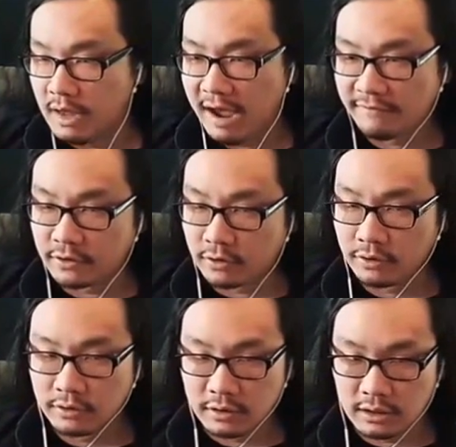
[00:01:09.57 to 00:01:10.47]

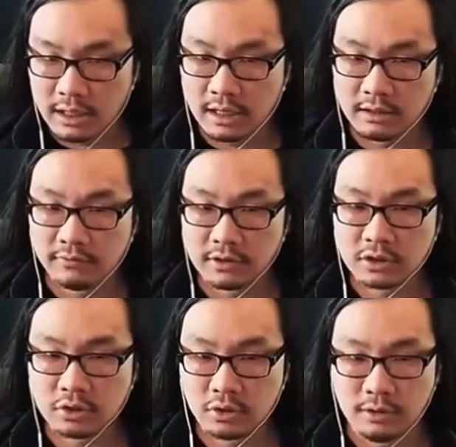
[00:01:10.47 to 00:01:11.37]
after the end of this
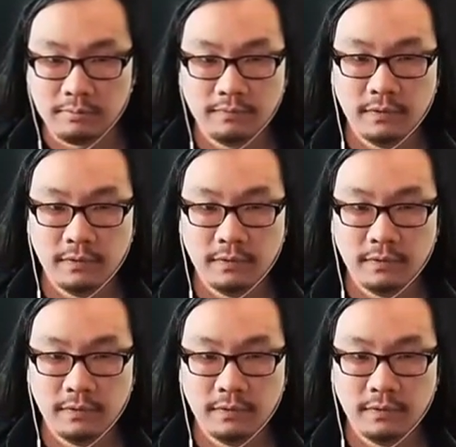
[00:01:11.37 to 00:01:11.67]
stream.